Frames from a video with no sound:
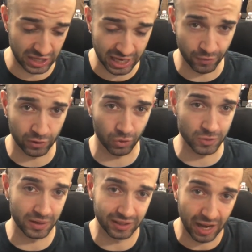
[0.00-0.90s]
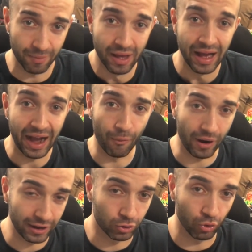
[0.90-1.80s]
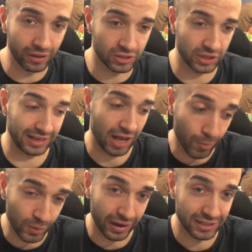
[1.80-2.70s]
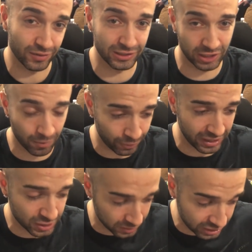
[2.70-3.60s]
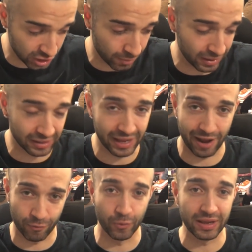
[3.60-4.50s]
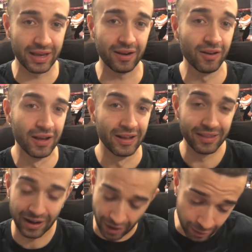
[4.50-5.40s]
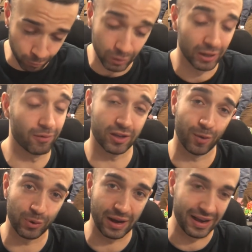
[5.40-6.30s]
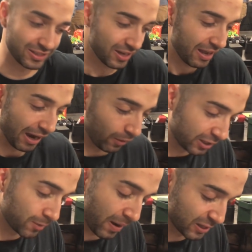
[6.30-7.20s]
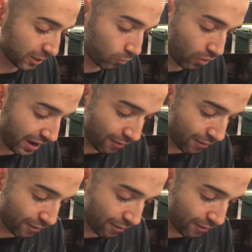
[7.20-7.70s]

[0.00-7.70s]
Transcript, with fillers: sake of it, to waste my time. I want to do it to help you guys. If you guys are gonna play this legitimately every weekend, then I'll, I would love to help you guys. I want to see Patrick win